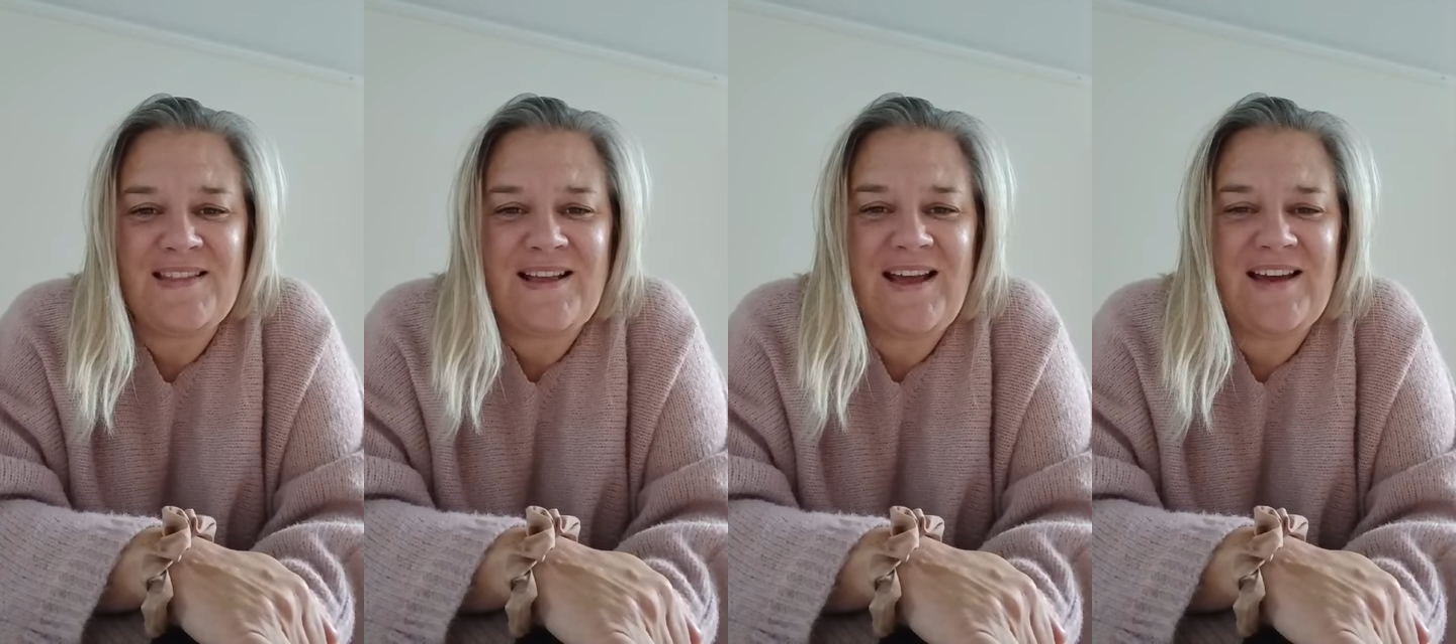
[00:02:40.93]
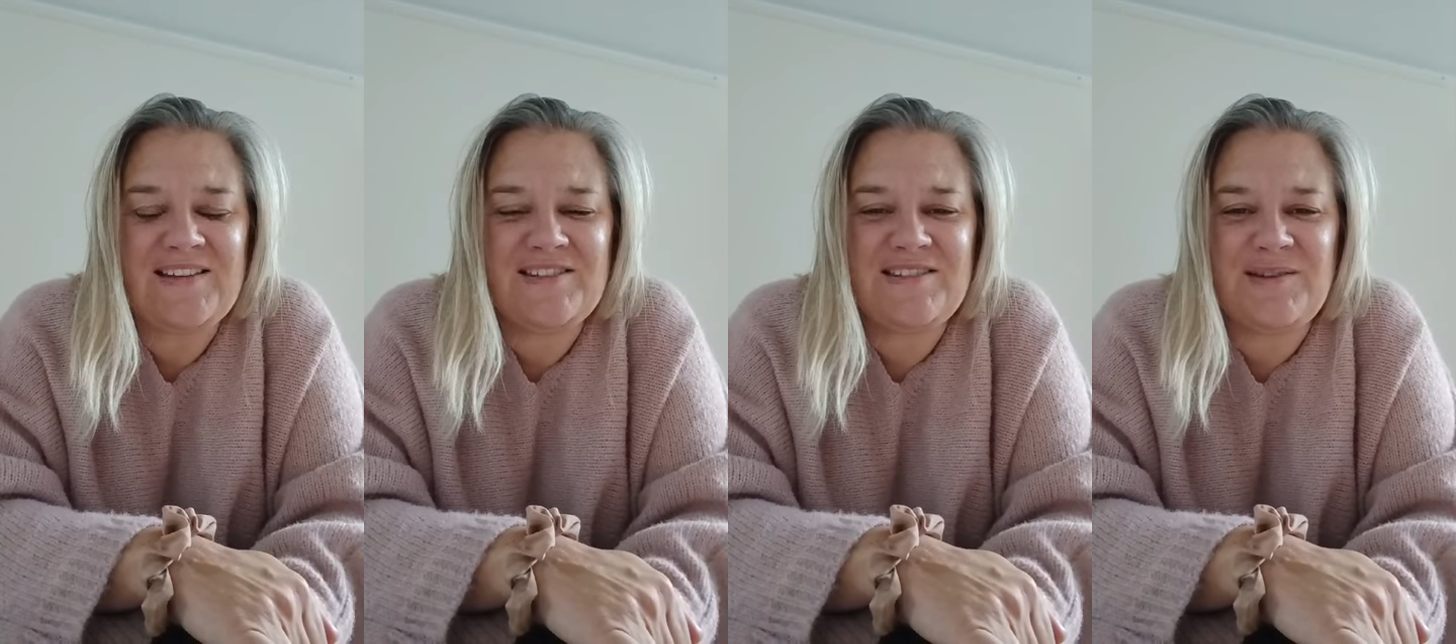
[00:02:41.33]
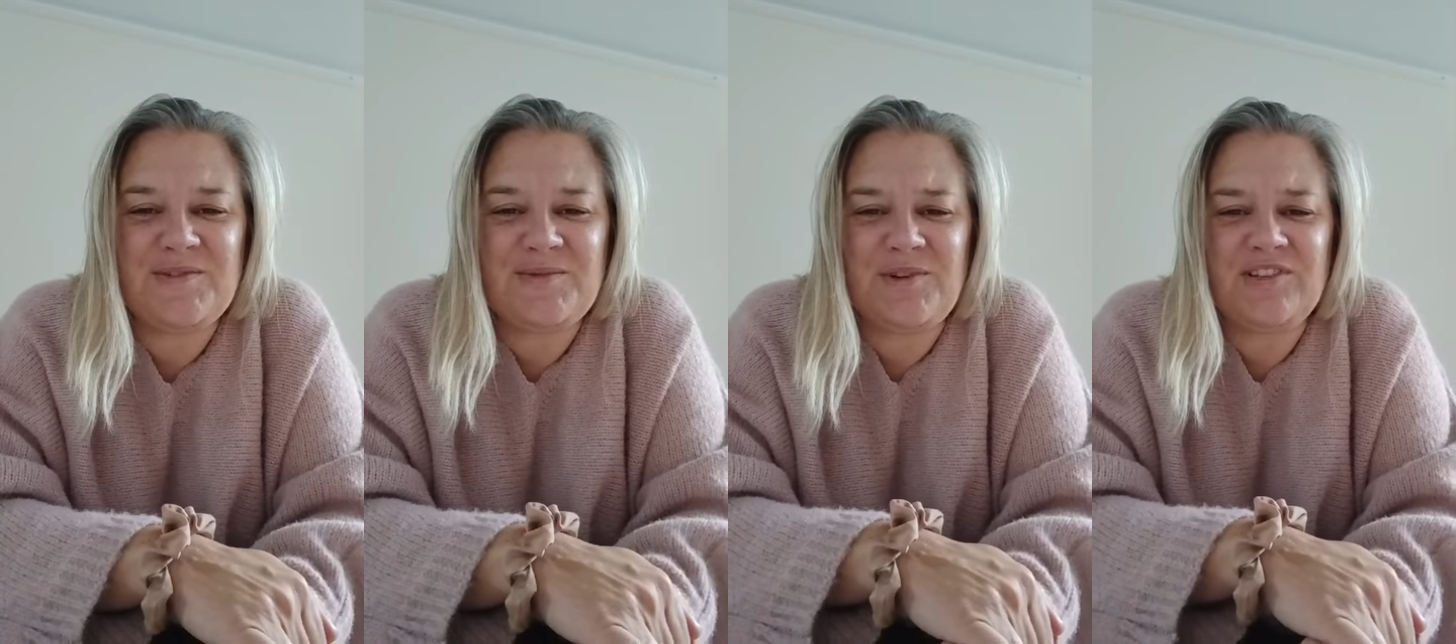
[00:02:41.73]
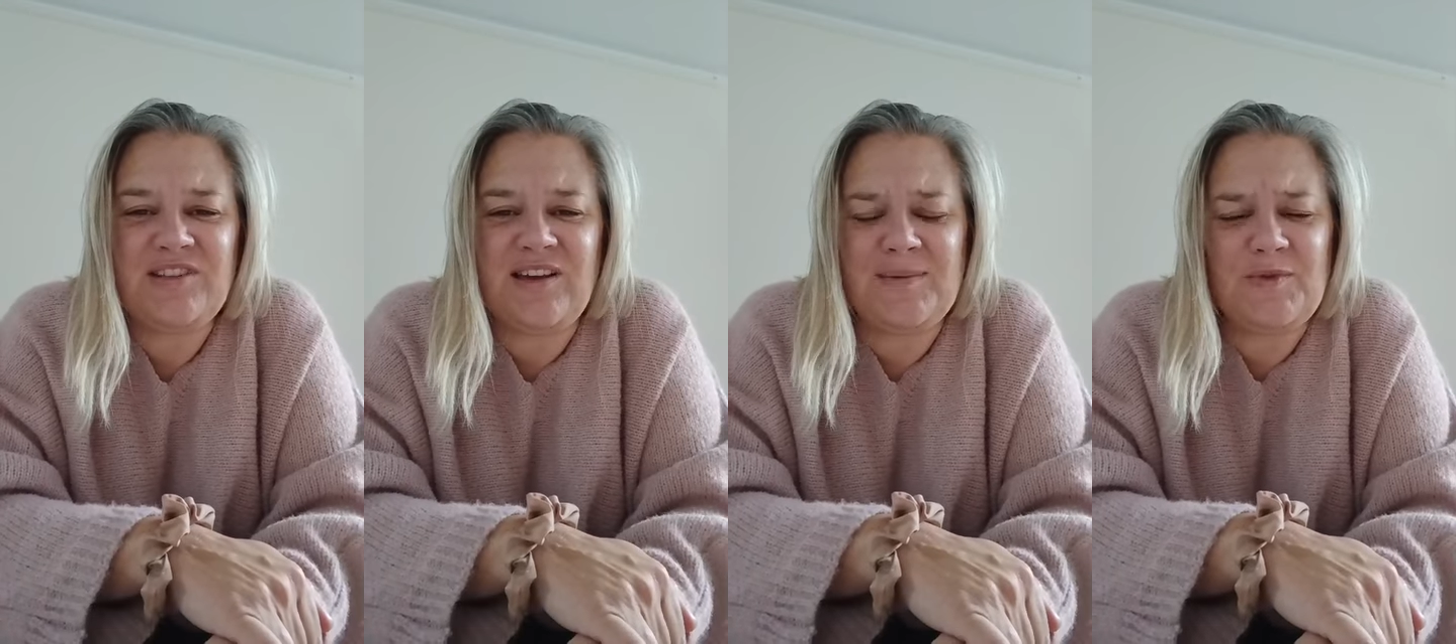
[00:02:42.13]
And there was one
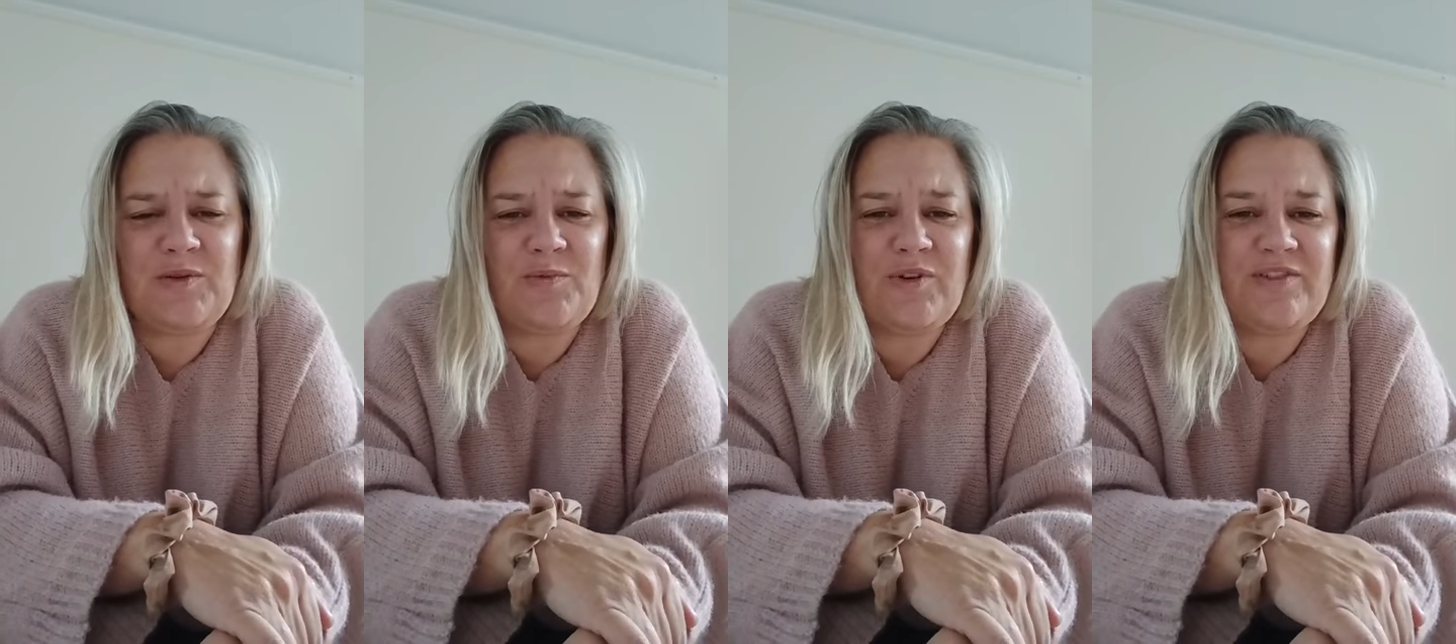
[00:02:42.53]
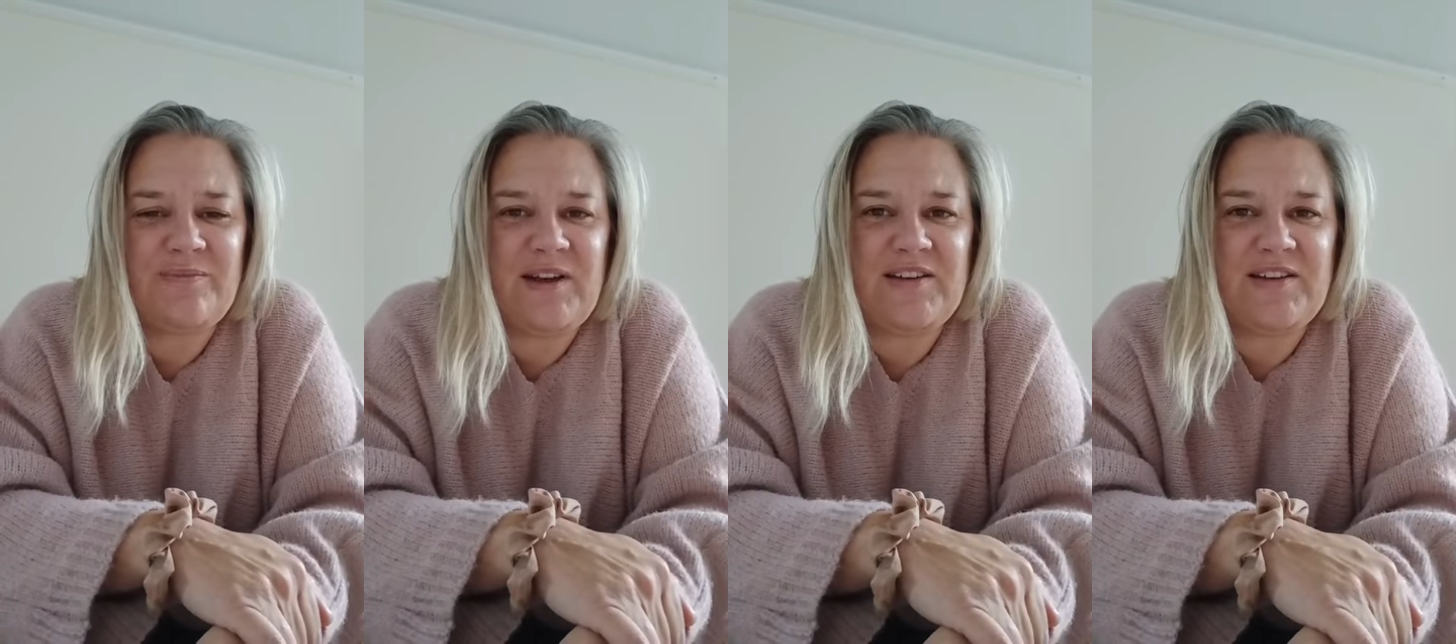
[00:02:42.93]
time when one of my